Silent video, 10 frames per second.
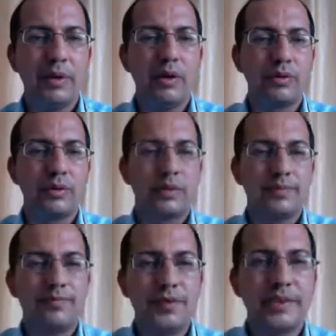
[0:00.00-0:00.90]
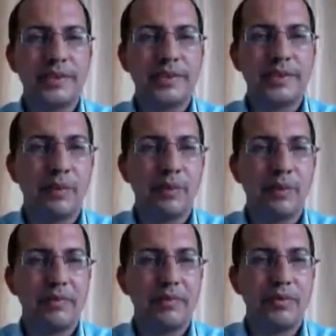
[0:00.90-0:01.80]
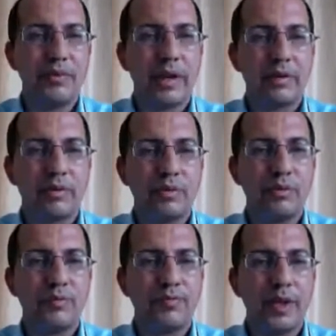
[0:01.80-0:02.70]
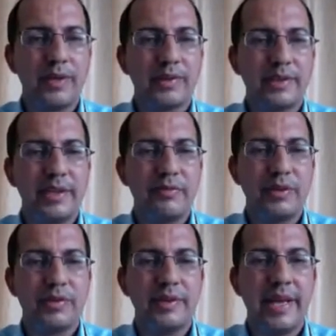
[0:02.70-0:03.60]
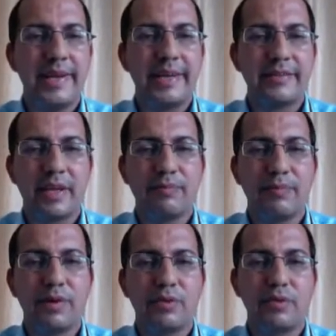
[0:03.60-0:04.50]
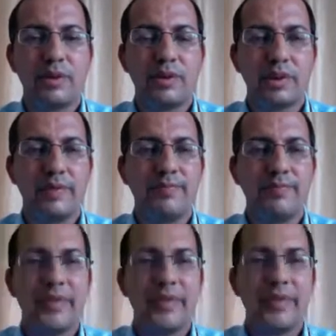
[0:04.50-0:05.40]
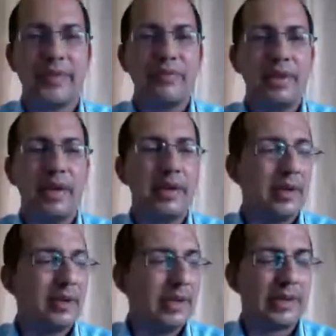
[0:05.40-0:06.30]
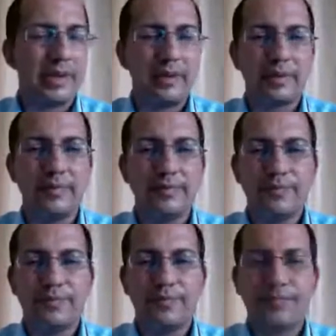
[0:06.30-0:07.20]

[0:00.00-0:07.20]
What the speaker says: about the second point which we would like to understand, which is an example to understand FTIR data, okay.